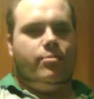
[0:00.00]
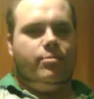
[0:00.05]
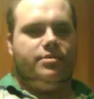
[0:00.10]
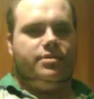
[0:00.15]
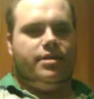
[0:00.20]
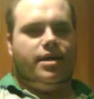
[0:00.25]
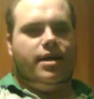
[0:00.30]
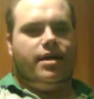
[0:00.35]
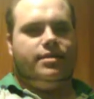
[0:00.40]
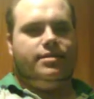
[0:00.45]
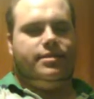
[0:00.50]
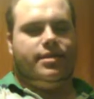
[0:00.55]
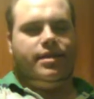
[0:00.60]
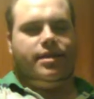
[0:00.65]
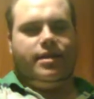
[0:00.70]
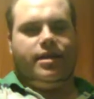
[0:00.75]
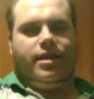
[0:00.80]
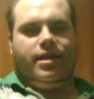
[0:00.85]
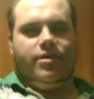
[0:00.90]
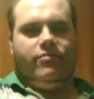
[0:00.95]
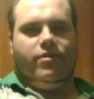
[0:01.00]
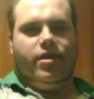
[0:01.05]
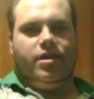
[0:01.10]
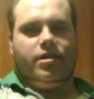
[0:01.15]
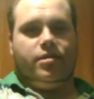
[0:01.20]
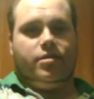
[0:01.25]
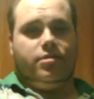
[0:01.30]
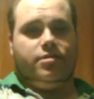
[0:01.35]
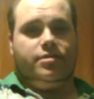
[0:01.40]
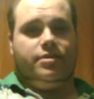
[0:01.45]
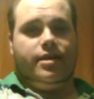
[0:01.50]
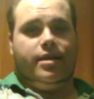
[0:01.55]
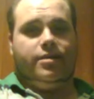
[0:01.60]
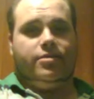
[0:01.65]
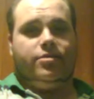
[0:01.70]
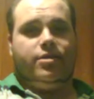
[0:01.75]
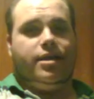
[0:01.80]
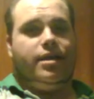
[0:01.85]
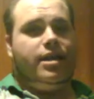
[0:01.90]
besides getting a radar detector.